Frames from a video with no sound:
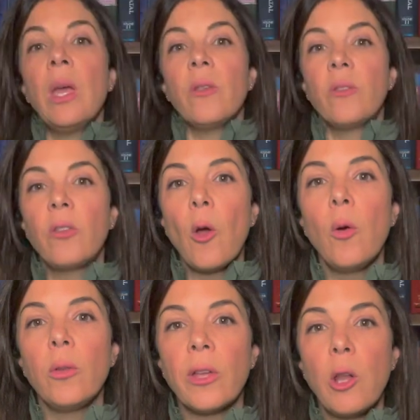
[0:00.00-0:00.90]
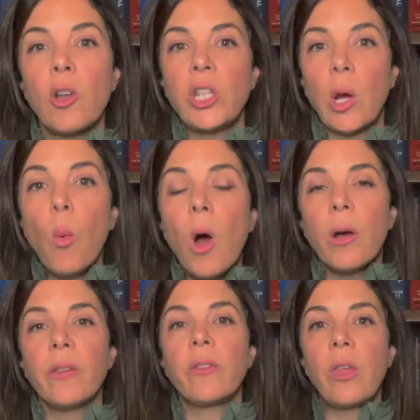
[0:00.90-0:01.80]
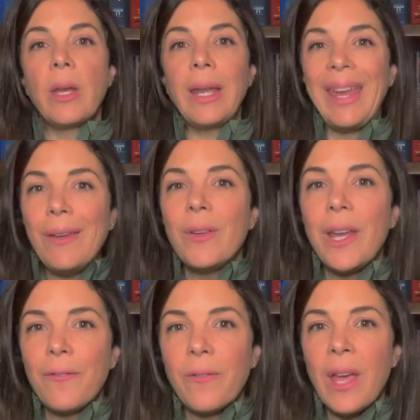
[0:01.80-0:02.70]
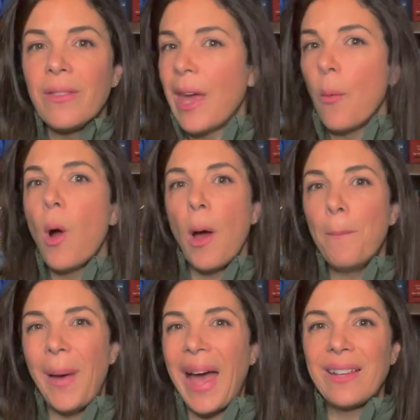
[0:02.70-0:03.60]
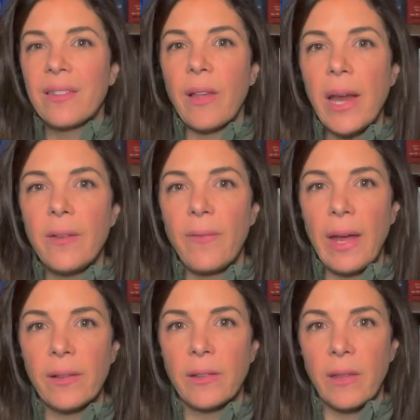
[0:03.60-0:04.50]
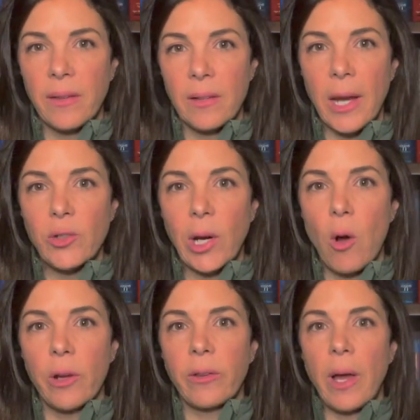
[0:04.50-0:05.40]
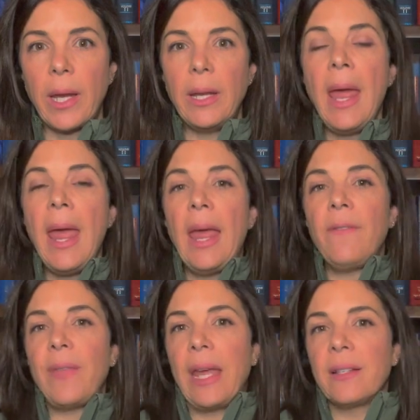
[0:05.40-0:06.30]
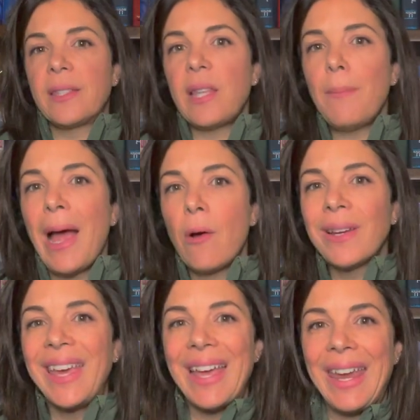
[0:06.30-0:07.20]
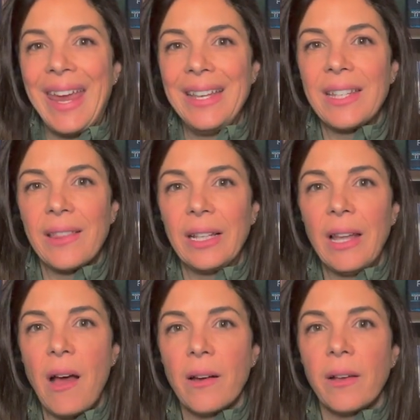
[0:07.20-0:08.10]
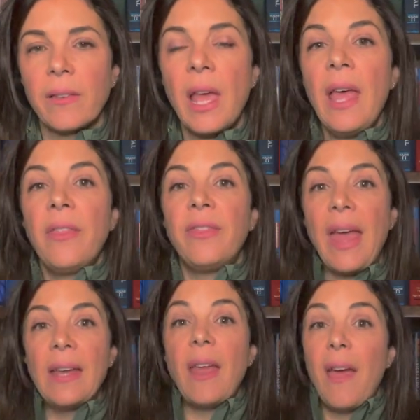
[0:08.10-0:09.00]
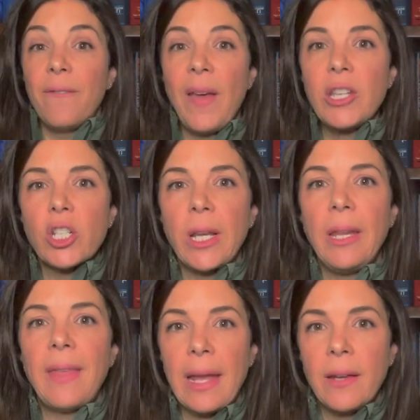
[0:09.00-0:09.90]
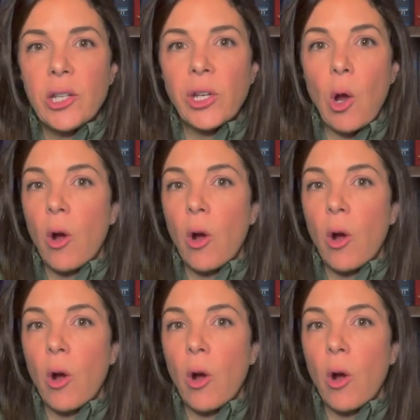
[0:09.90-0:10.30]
So the logic was that even if there were bad side effects to this nitric oxide, if they could somehow get it into the lungs, then eventually that nitric